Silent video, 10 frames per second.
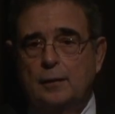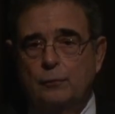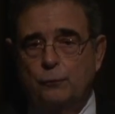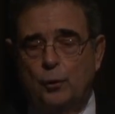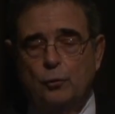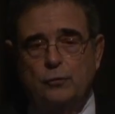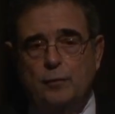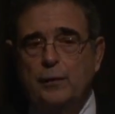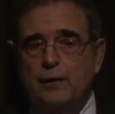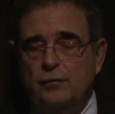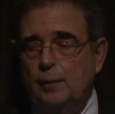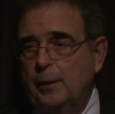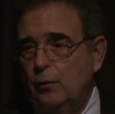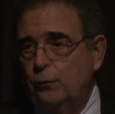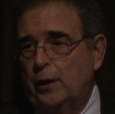folks in vaccine
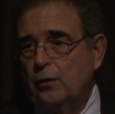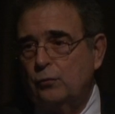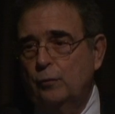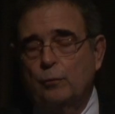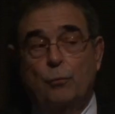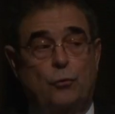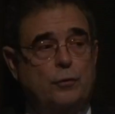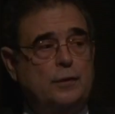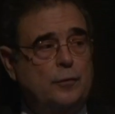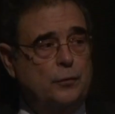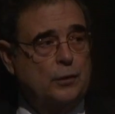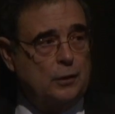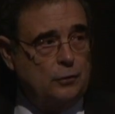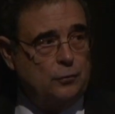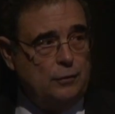manufacturing from 13 different
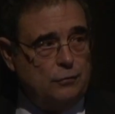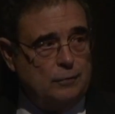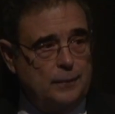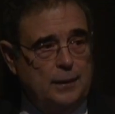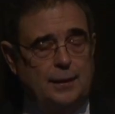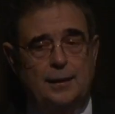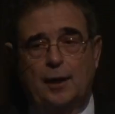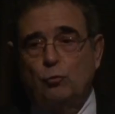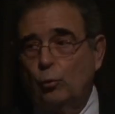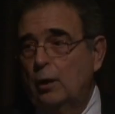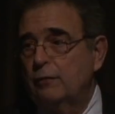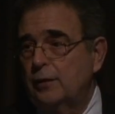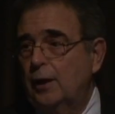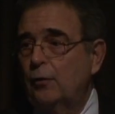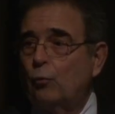countries, as well as
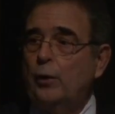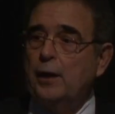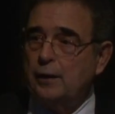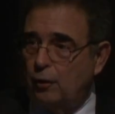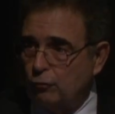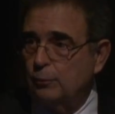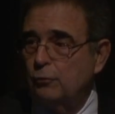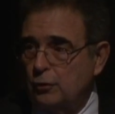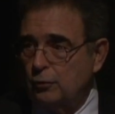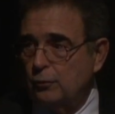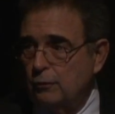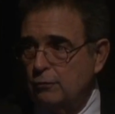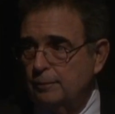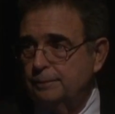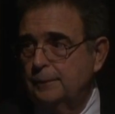now the regulators from those
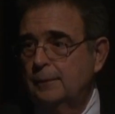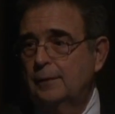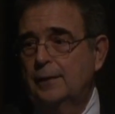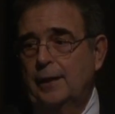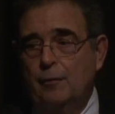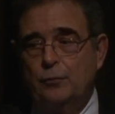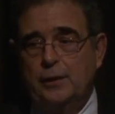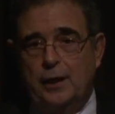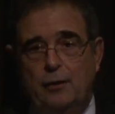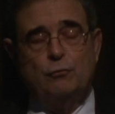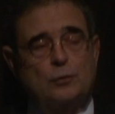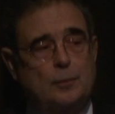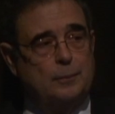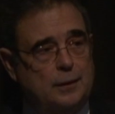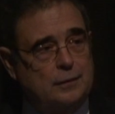countries, the FDAs
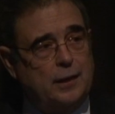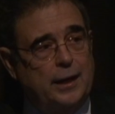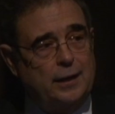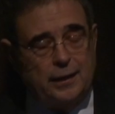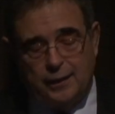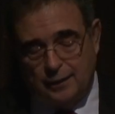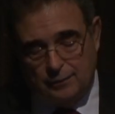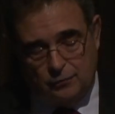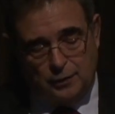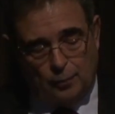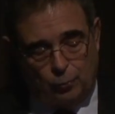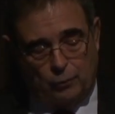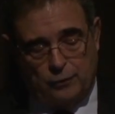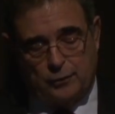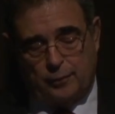from Thailand and
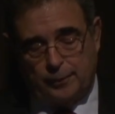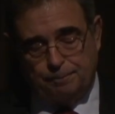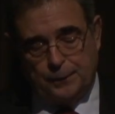Singapore, et cetera.